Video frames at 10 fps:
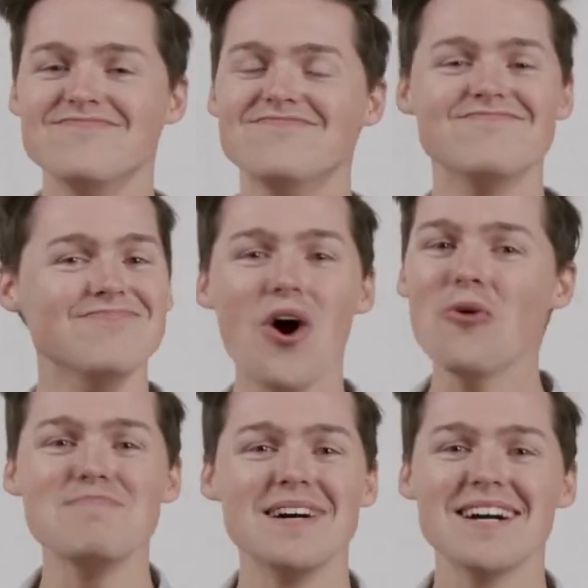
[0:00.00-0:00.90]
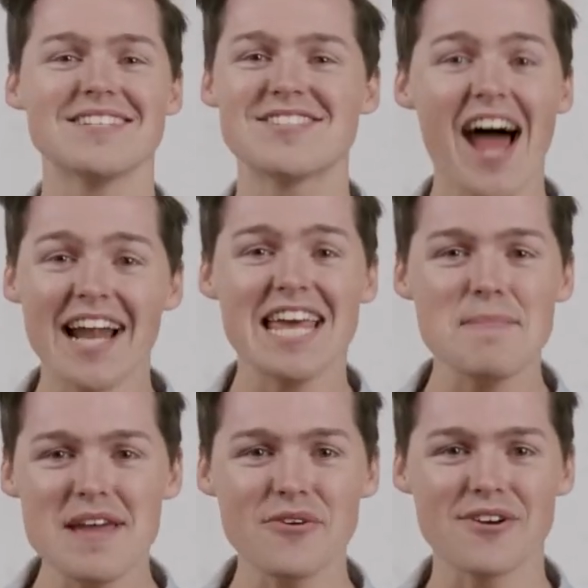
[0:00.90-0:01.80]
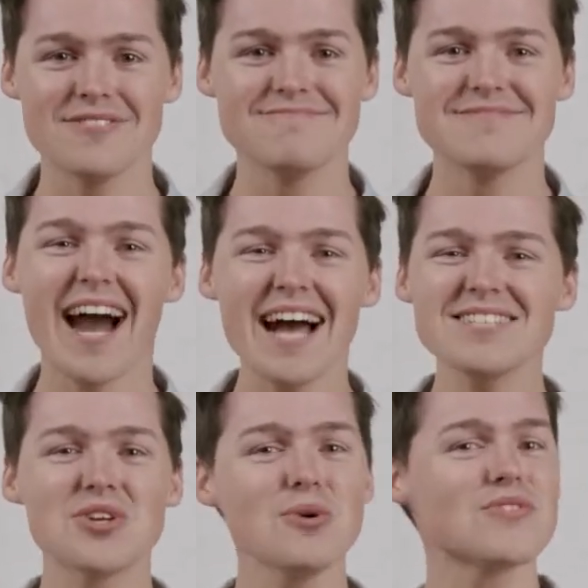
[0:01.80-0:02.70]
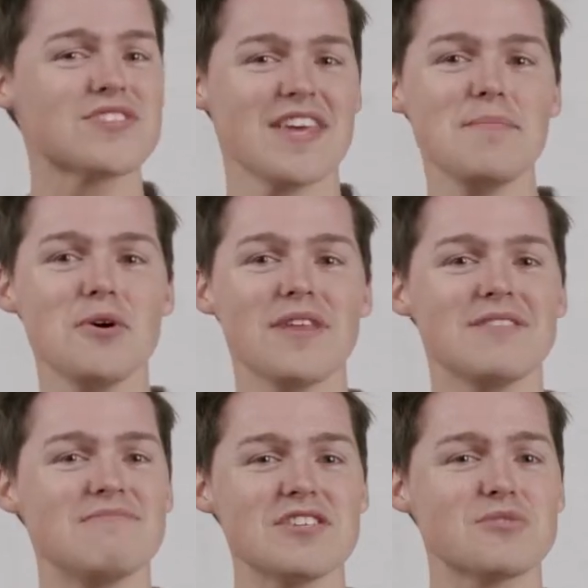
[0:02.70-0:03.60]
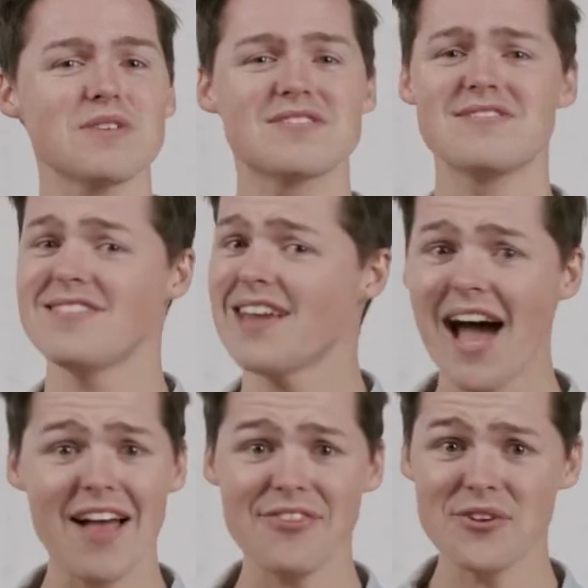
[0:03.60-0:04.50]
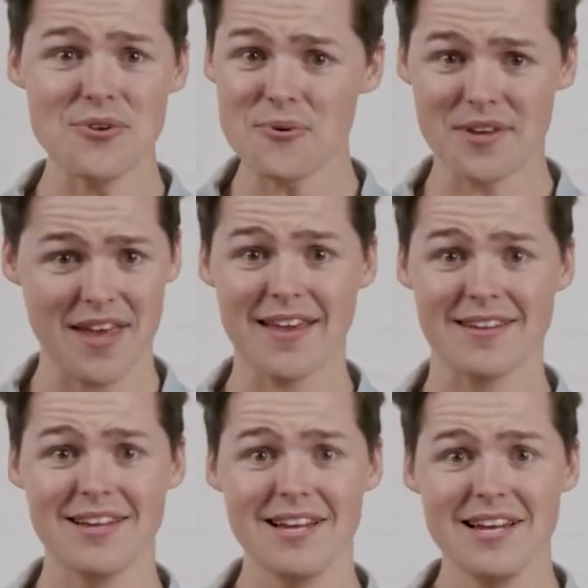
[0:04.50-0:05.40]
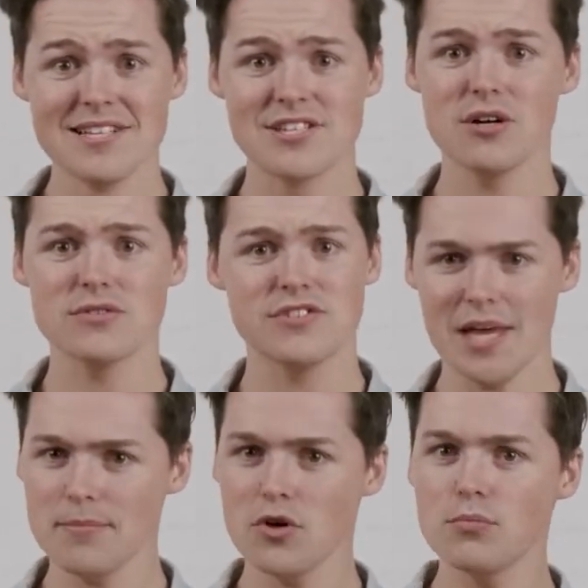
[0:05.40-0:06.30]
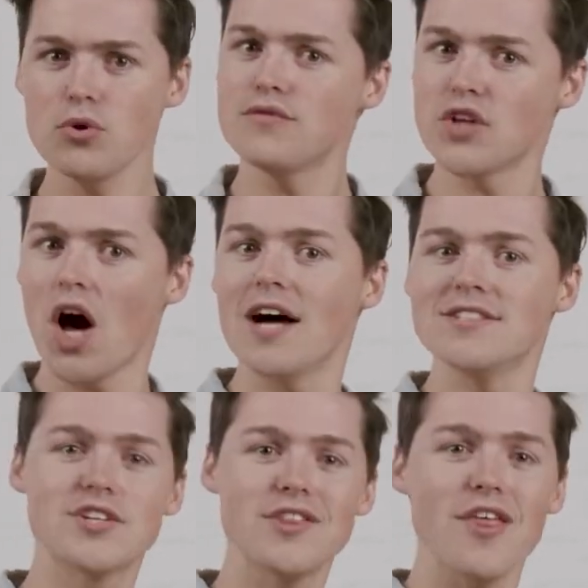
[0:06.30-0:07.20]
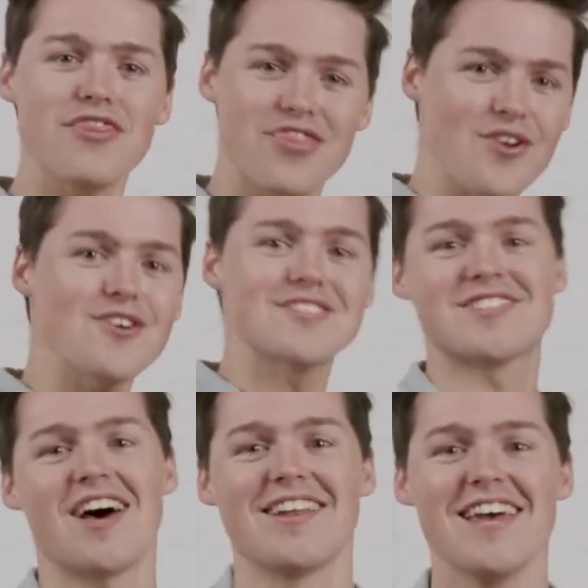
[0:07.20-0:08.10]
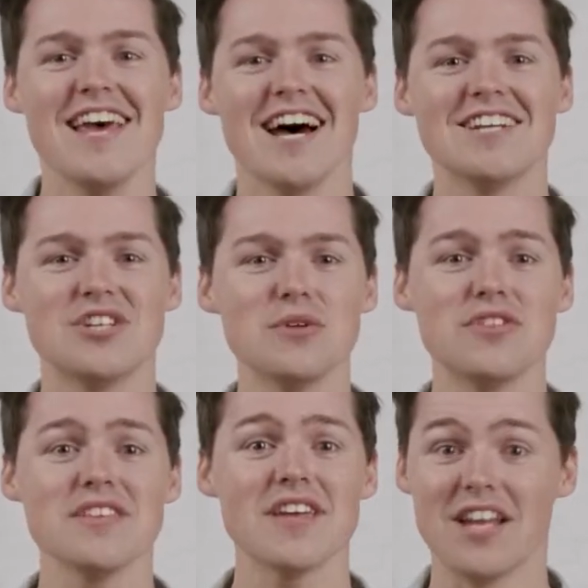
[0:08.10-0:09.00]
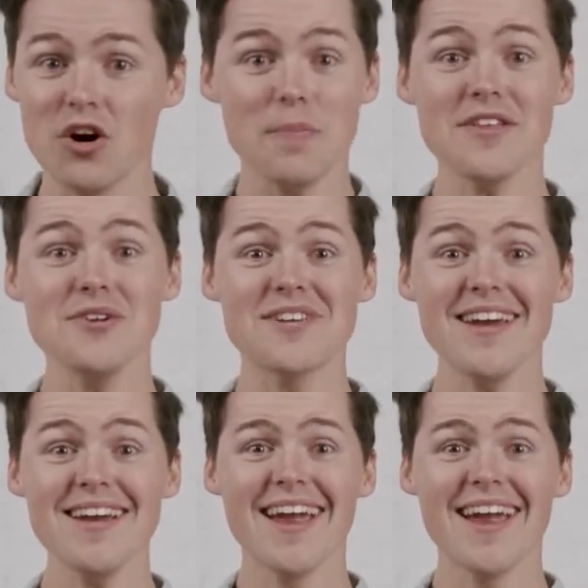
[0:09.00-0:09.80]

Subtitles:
Nope, it's not him either. God told Samuel that this was not the new king. So Samuel moved on to the third son. Do you think that he'll be the new king?